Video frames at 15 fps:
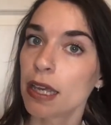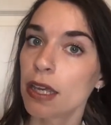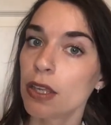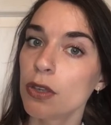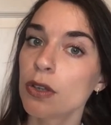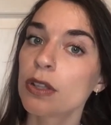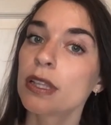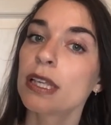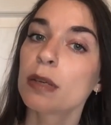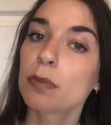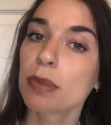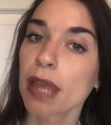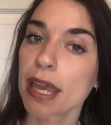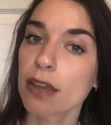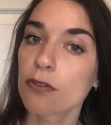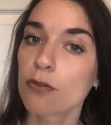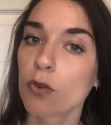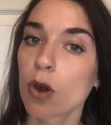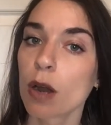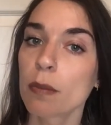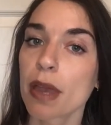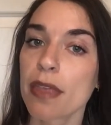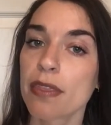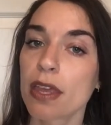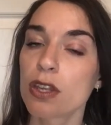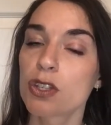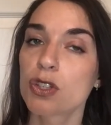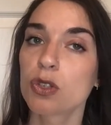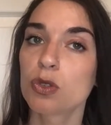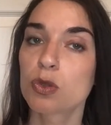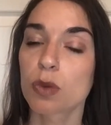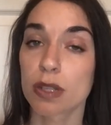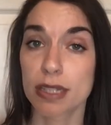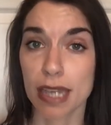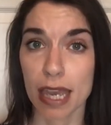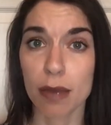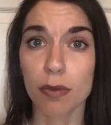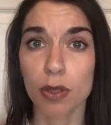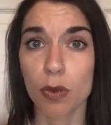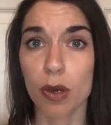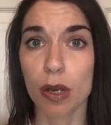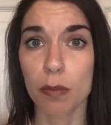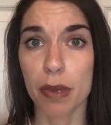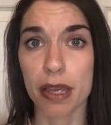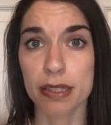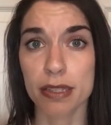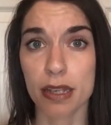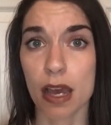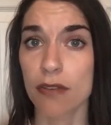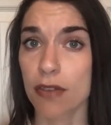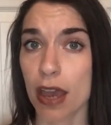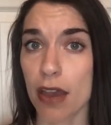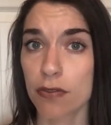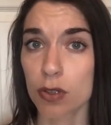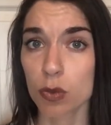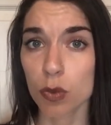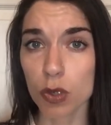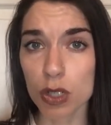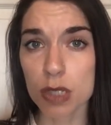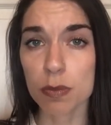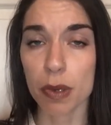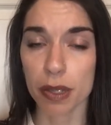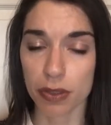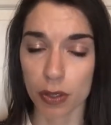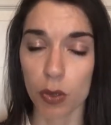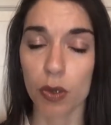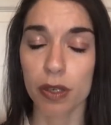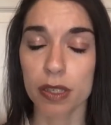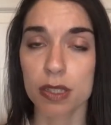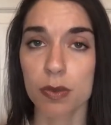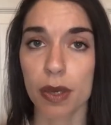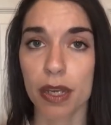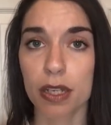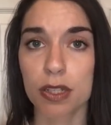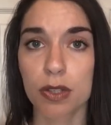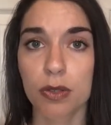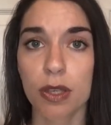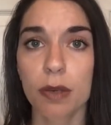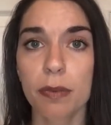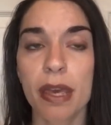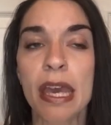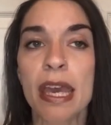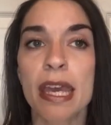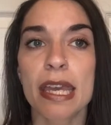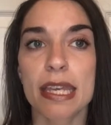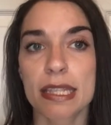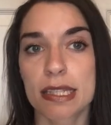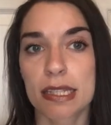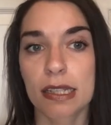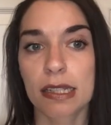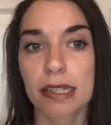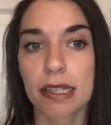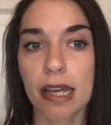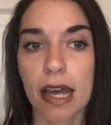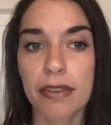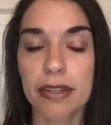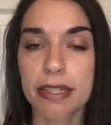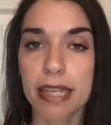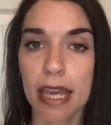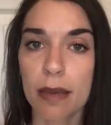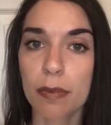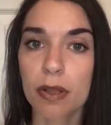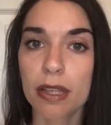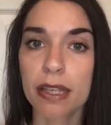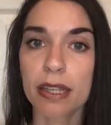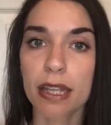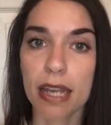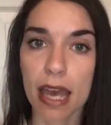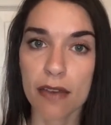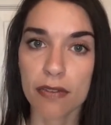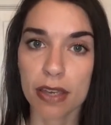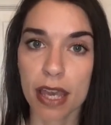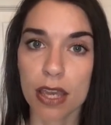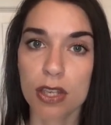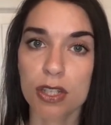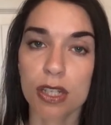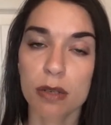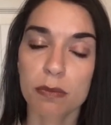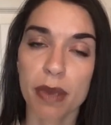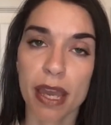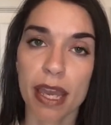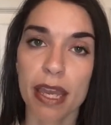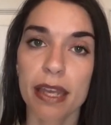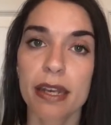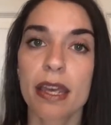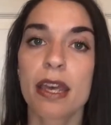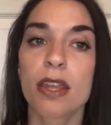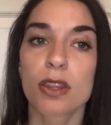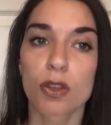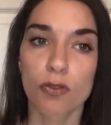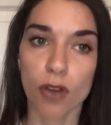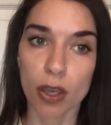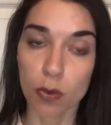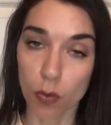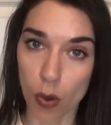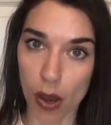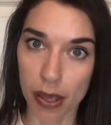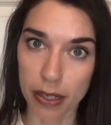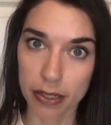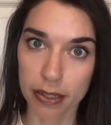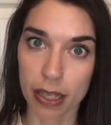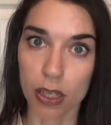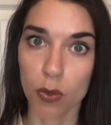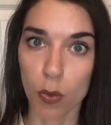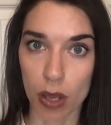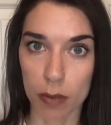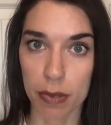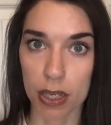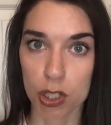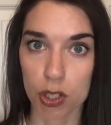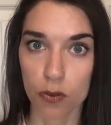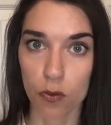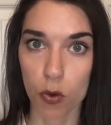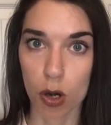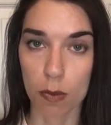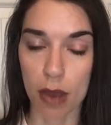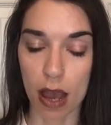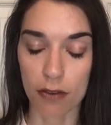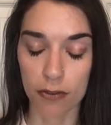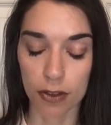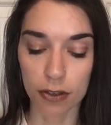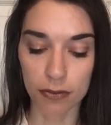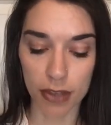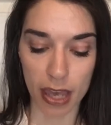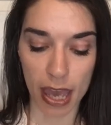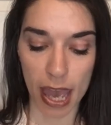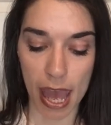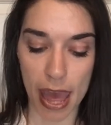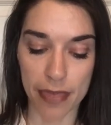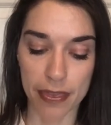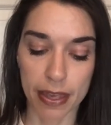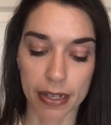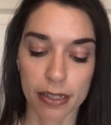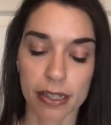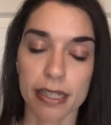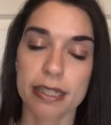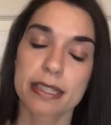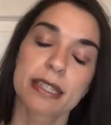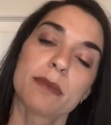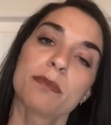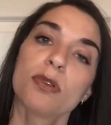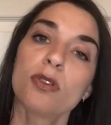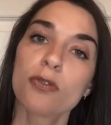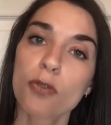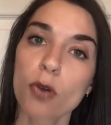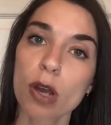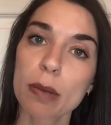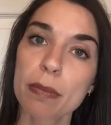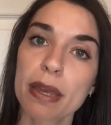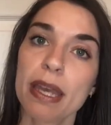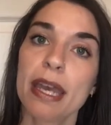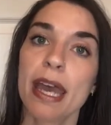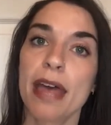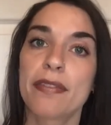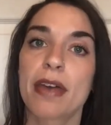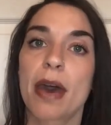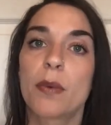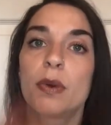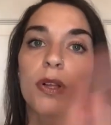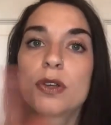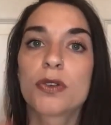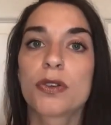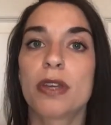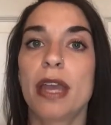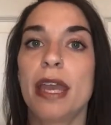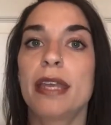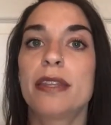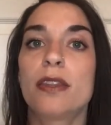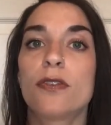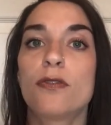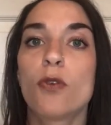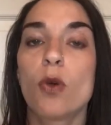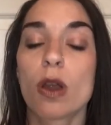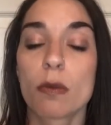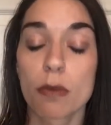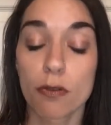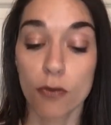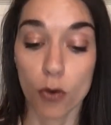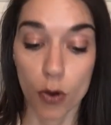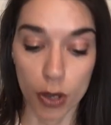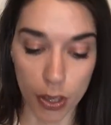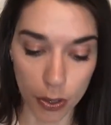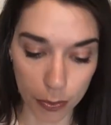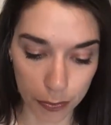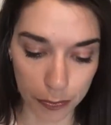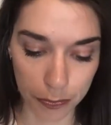You can click Blank Form and then choose what table you want to base it off afterwards, but the quickest way to do them is to click on the table in the navigation pane, the right one that you want to base your form off of, and then click Simple Form, and that will create the form for you.